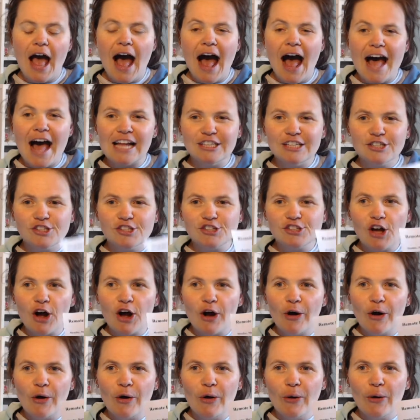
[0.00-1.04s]
And
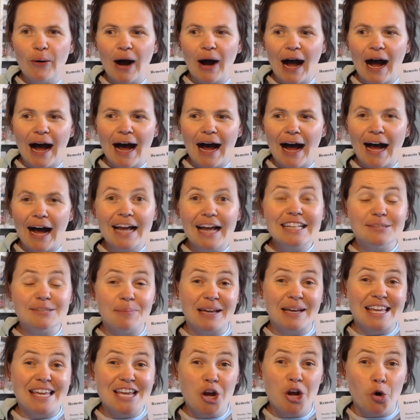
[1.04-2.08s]
so it's
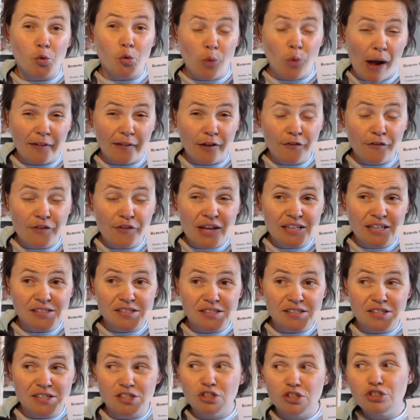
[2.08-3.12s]
making it
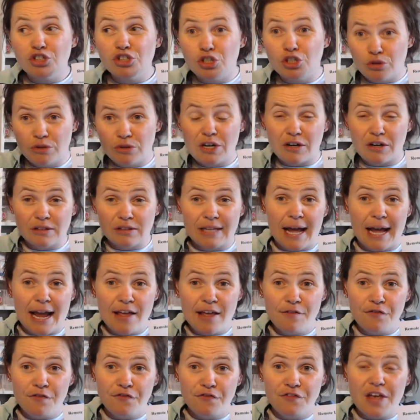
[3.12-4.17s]
relevant to their
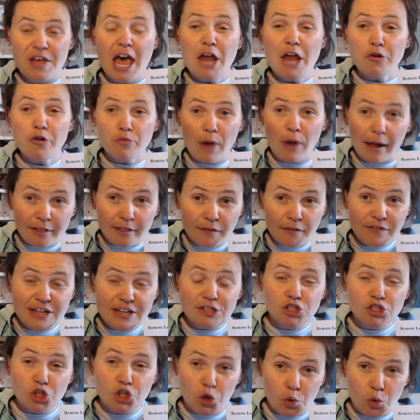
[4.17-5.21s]
life and relevant
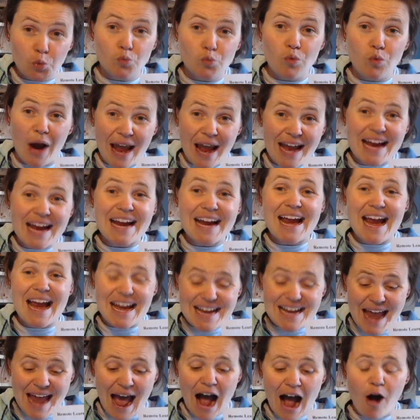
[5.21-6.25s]
to right
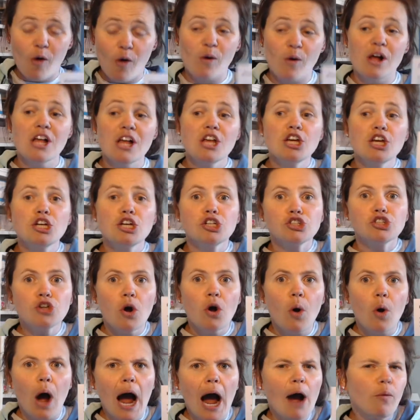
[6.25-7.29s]
now.
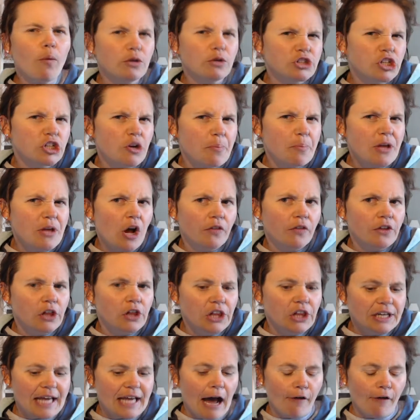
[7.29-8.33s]
So I want you to be on the
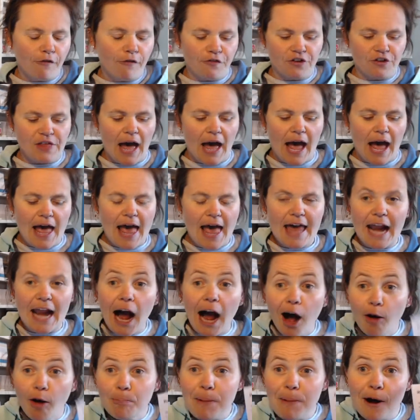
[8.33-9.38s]
lookout for that. And
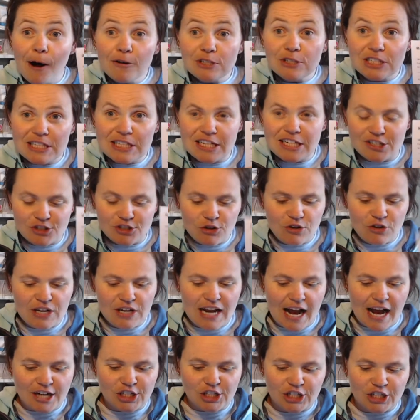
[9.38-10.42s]
I'll post this so you can
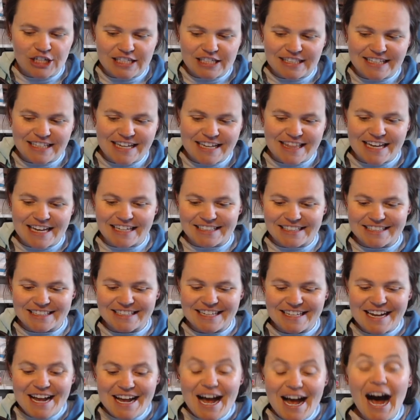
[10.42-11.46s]
actually see this.
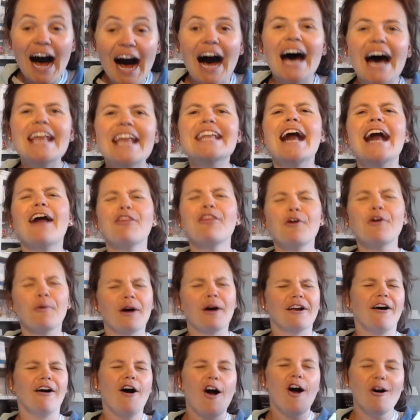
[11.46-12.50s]
Another one.
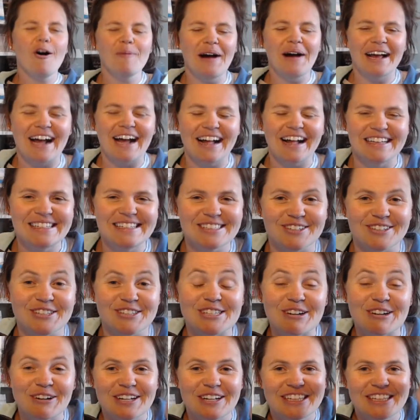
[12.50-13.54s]
Oh my God, these are
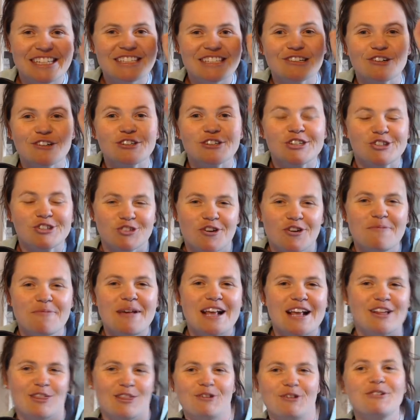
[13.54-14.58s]
so good. These are streaming
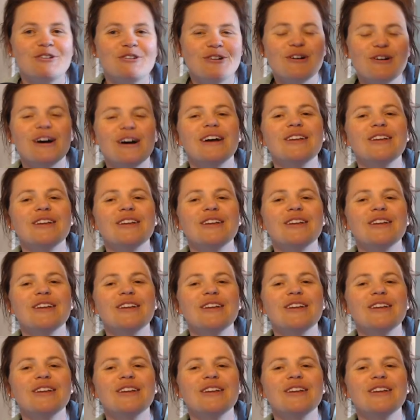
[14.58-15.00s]
through